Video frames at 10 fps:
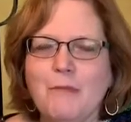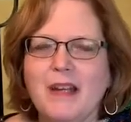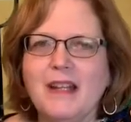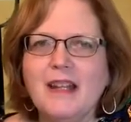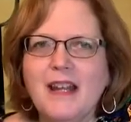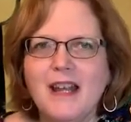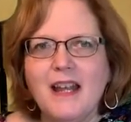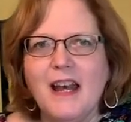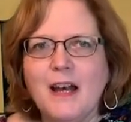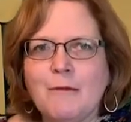But
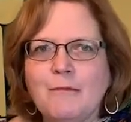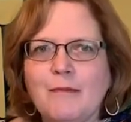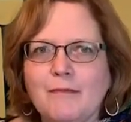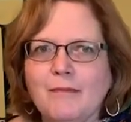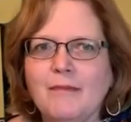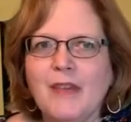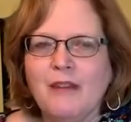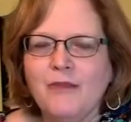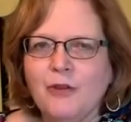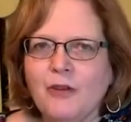um,
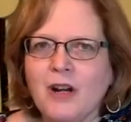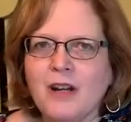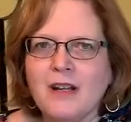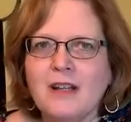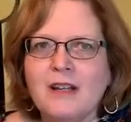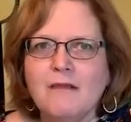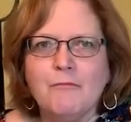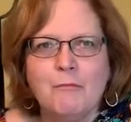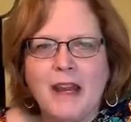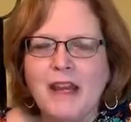if you're
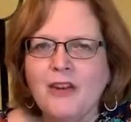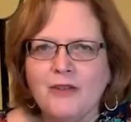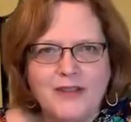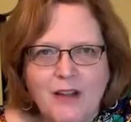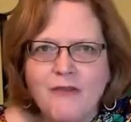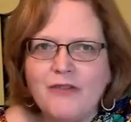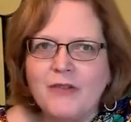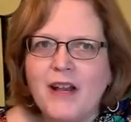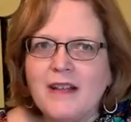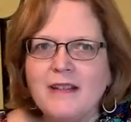making yourself a
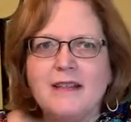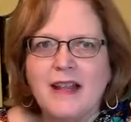dress,